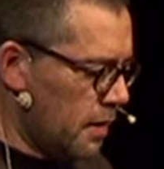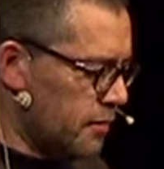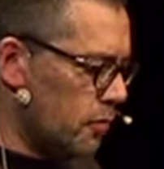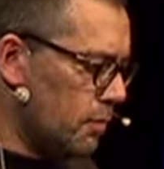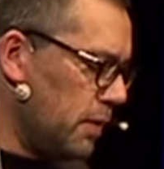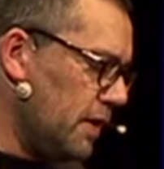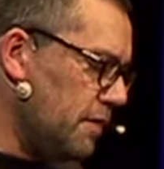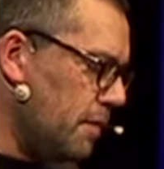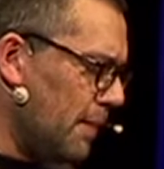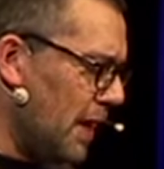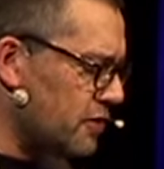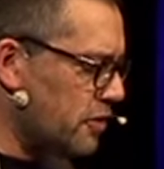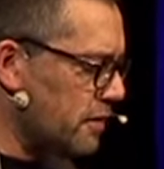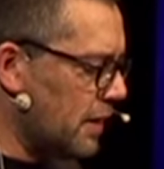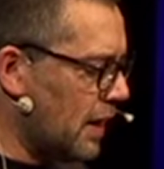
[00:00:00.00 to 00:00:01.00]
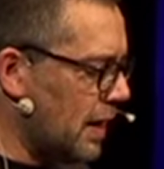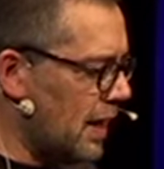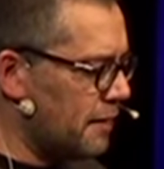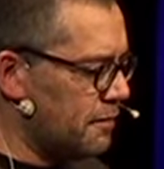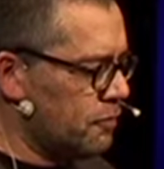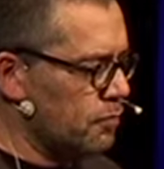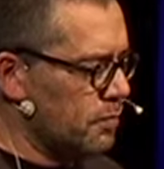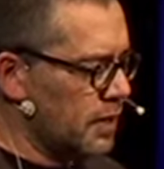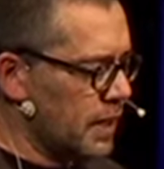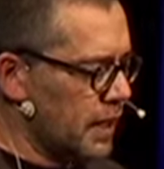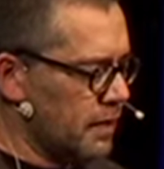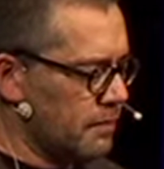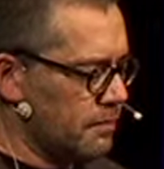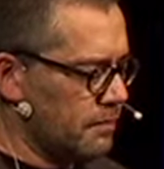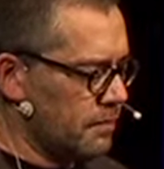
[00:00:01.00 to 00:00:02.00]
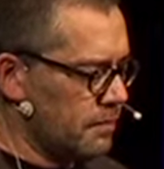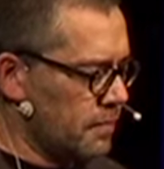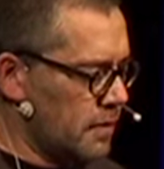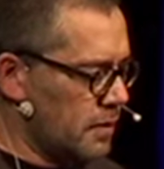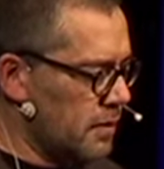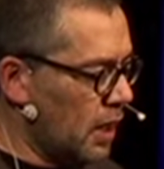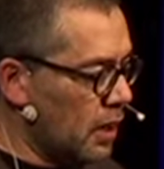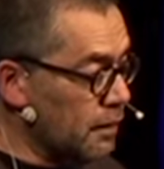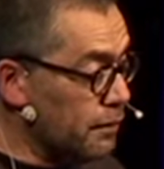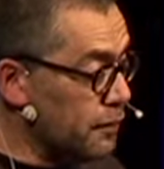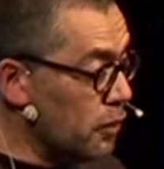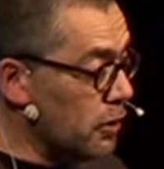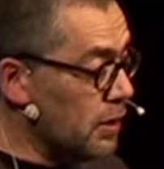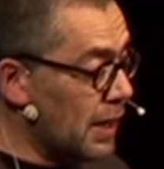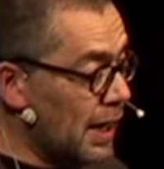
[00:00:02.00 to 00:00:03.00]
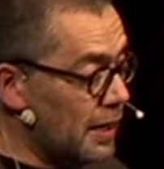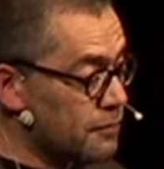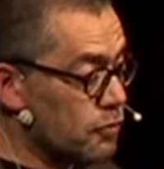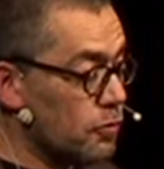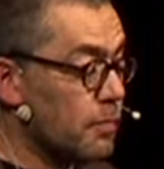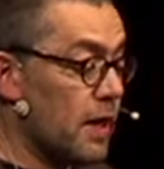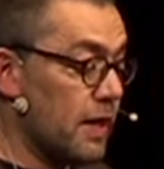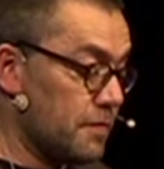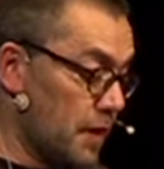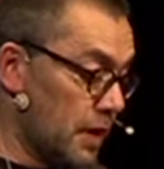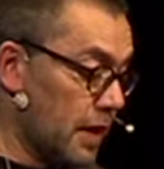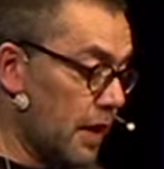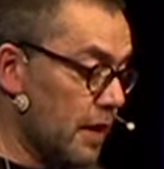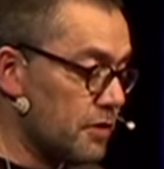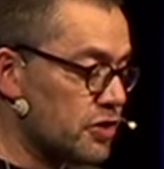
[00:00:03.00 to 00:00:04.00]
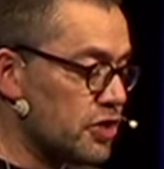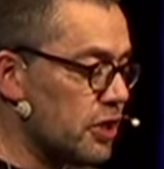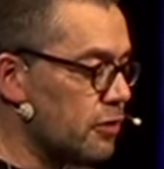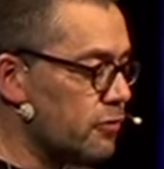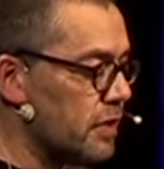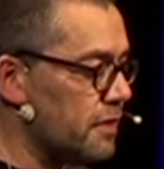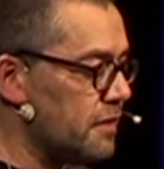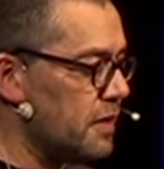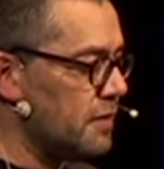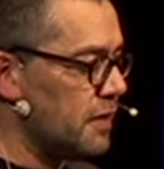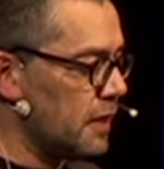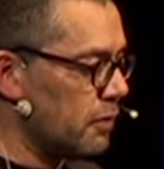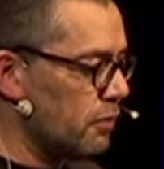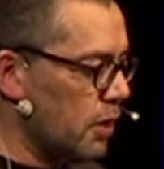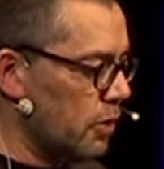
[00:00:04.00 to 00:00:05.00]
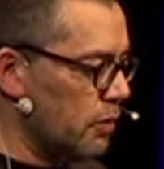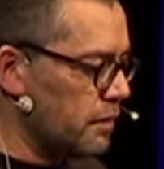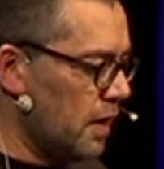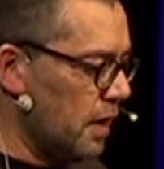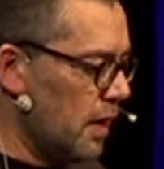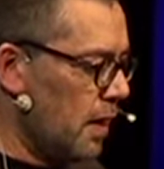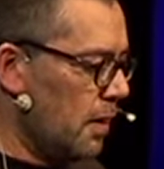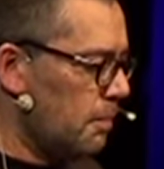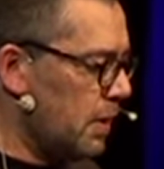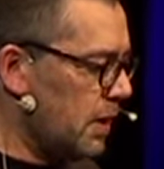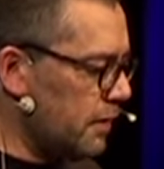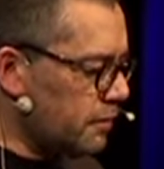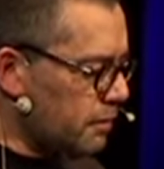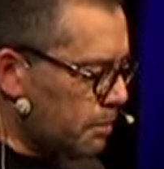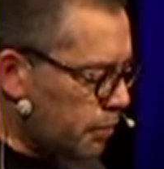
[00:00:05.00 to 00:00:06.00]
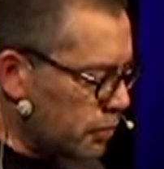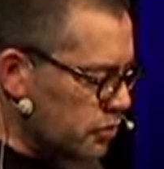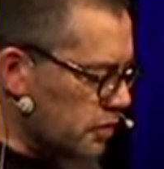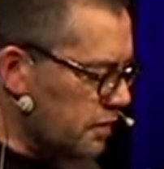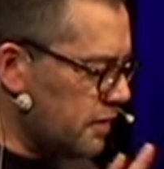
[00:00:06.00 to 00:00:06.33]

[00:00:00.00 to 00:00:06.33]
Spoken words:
So please imagine the classroom again. Now, if your classroom has, again, children sitting in rows, please push